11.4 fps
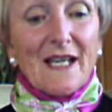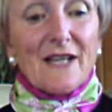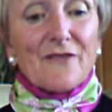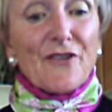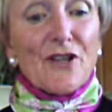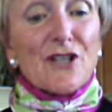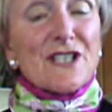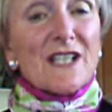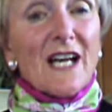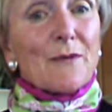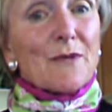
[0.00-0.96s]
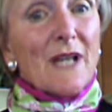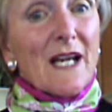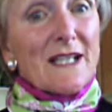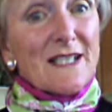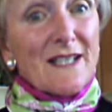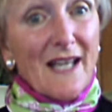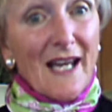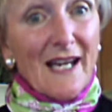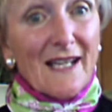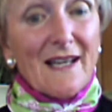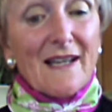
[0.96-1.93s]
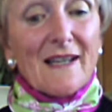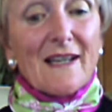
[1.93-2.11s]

And first, I would like to thank